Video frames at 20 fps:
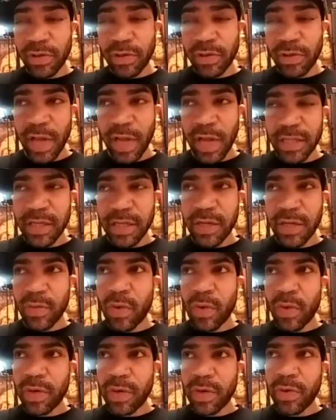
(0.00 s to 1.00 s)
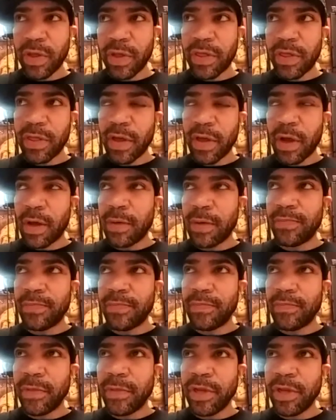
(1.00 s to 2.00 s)
Like I did one with um
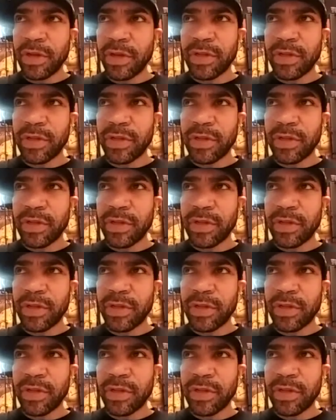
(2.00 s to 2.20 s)
years